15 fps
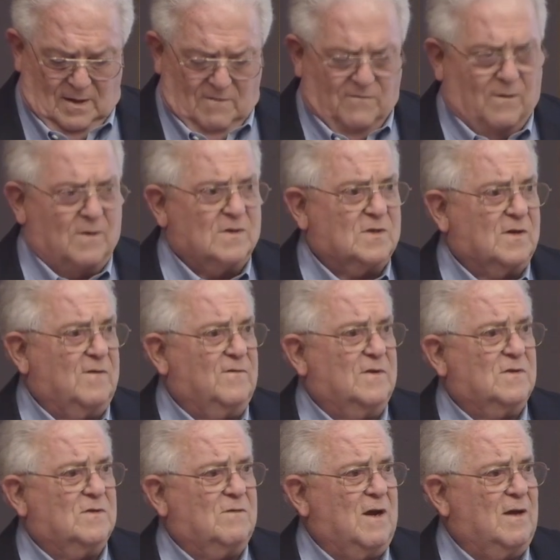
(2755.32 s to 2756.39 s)
foreign
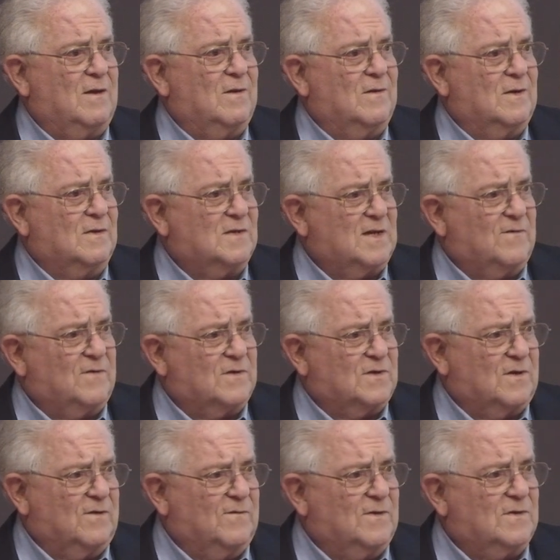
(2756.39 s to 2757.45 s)
service rather than civil
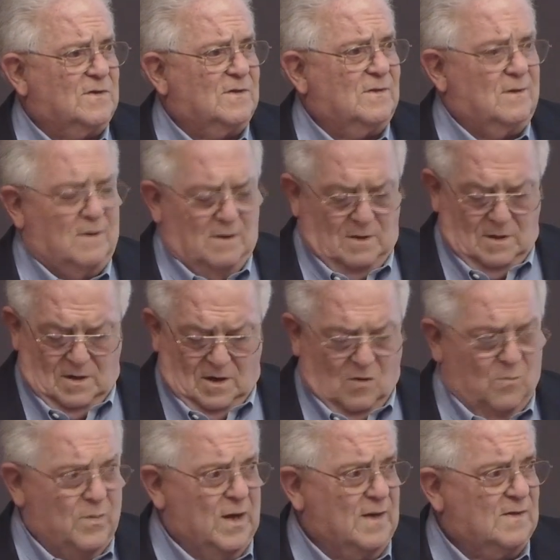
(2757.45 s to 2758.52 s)
service,
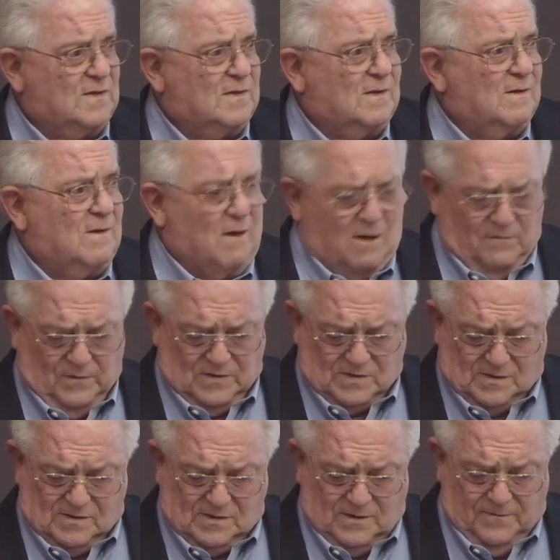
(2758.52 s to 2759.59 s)
home based
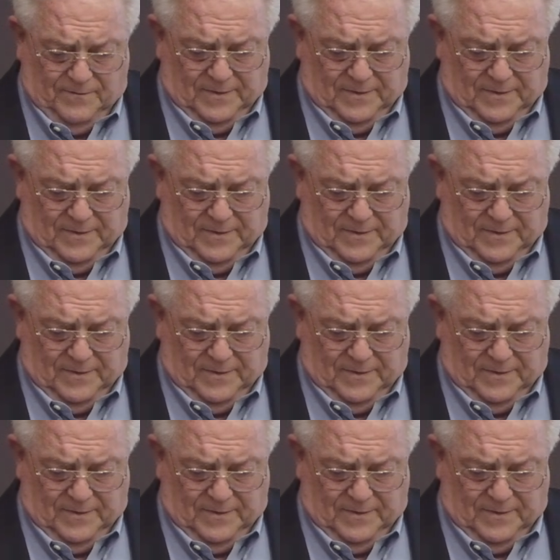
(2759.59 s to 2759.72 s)
officers,